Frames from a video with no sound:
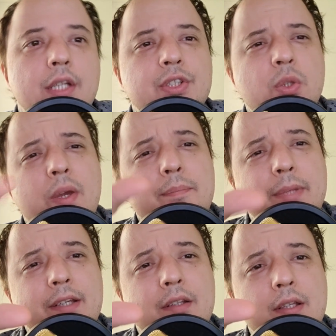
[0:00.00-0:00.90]
So I
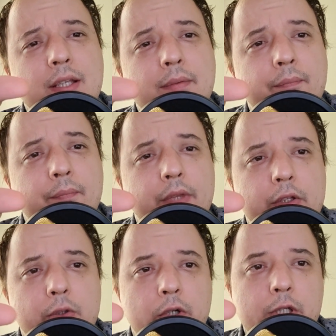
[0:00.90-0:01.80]
picked
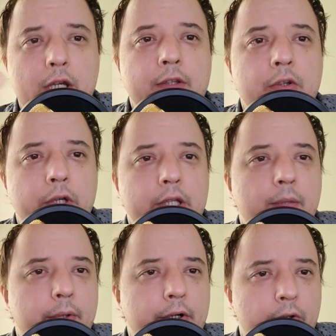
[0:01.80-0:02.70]
the trajectory
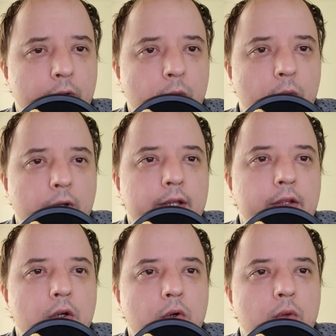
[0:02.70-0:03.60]
number 2, right?
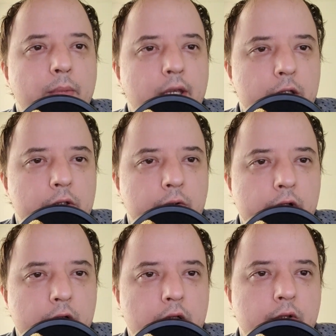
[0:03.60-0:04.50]
The automation
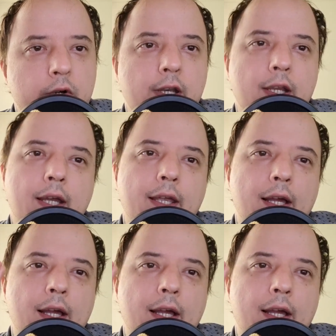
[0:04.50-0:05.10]
trajectory. I